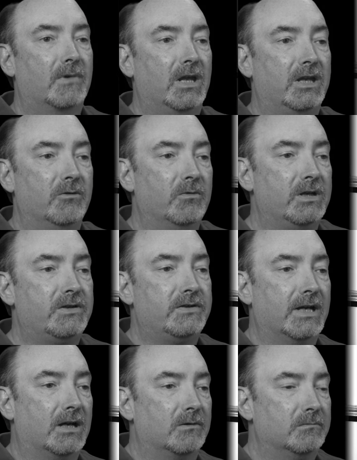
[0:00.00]
and he
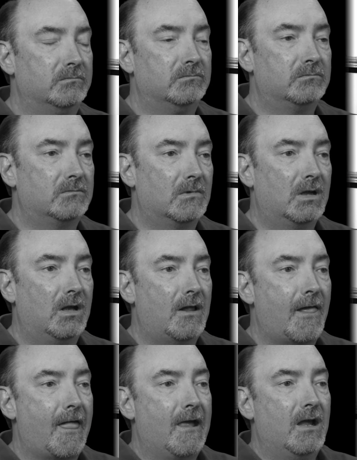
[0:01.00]
reached out
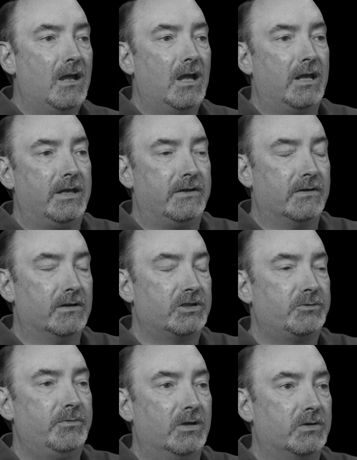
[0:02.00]
and he
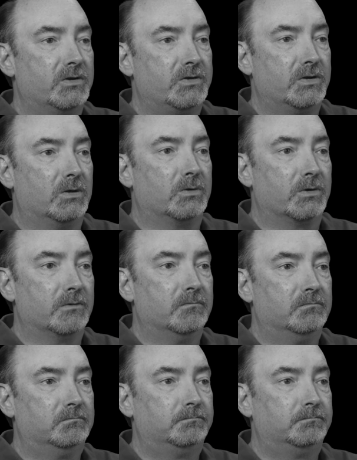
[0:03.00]
touched me on the shoulder